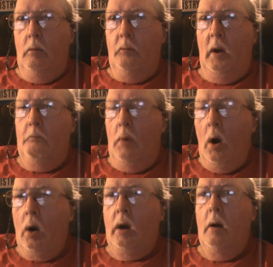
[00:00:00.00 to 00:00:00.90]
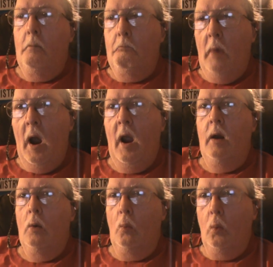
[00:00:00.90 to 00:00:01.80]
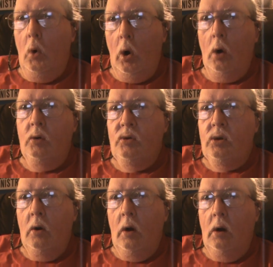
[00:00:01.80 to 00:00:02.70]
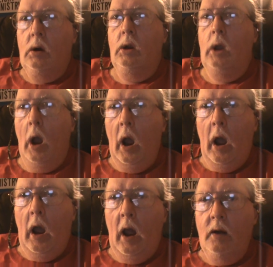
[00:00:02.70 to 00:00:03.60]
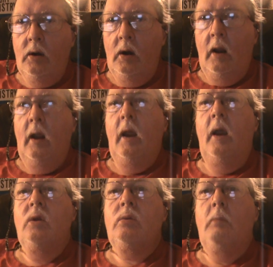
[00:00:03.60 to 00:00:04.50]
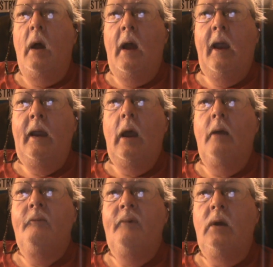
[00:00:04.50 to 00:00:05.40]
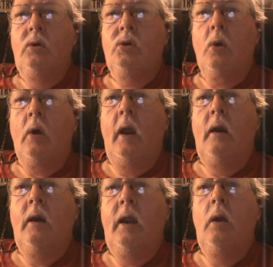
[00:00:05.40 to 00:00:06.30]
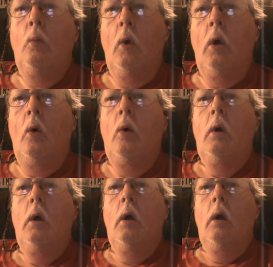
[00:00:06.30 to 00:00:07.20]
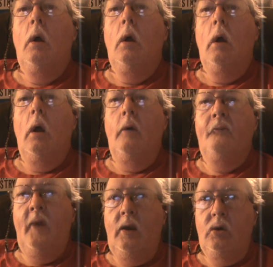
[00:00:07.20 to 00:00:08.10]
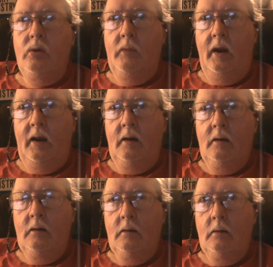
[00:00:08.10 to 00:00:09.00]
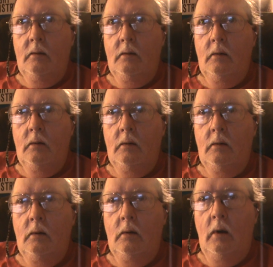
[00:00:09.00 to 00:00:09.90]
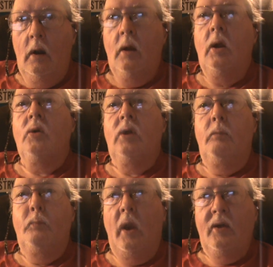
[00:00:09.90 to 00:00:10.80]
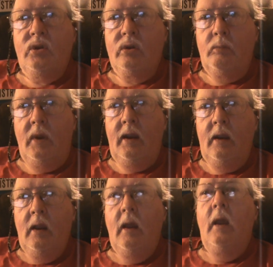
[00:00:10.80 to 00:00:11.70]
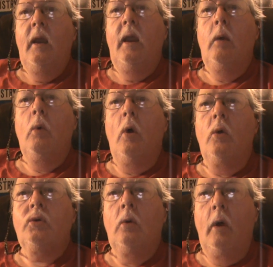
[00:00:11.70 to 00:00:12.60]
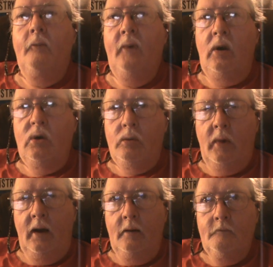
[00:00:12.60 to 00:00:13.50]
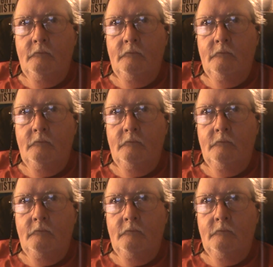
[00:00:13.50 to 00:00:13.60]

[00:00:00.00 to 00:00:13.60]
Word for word: But mark my words, God is my avenger and he will avenge me. Because he blesses me, he will also avenge me.